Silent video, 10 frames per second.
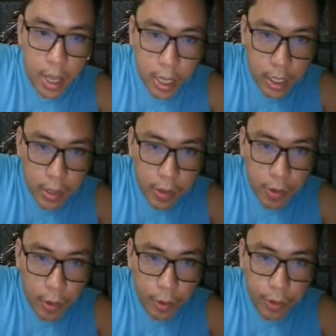And this
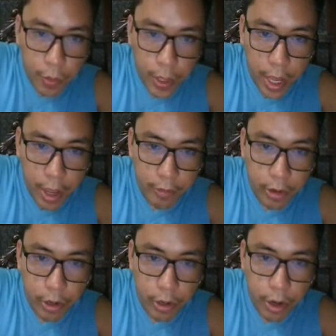is also
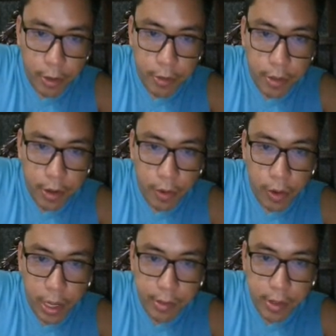whenever
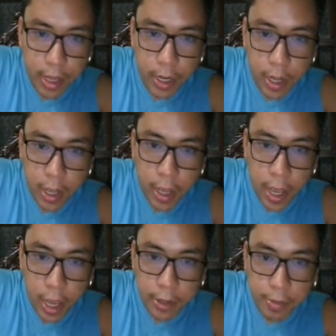0 less than
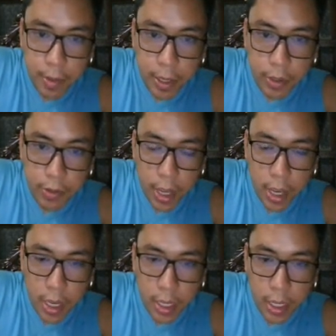x minus
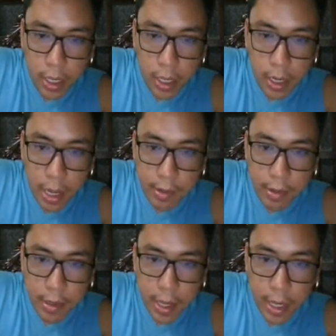a less
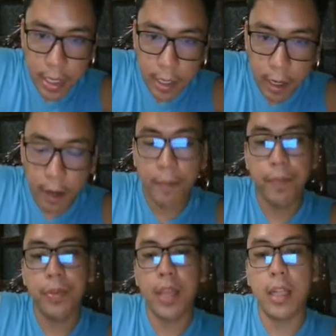than
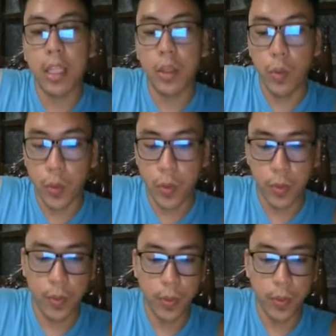delta 2.